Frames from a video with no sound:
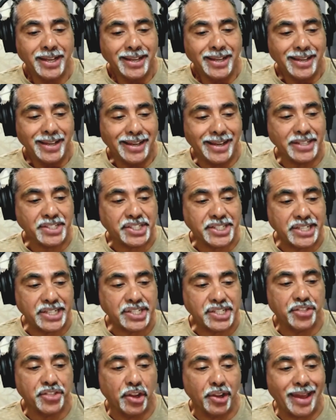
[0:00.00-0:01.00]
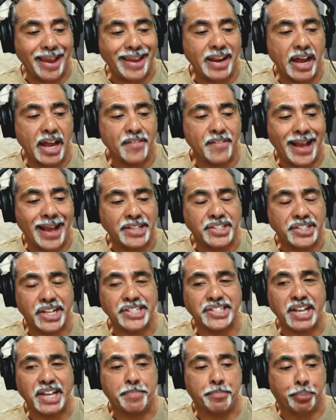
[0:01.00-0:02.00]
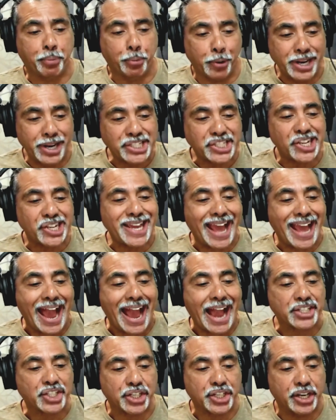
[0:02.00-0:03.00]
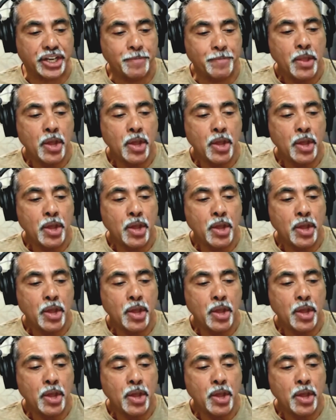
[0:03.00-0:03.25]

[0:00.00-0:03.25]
It says, the laying on of hands is a priestly action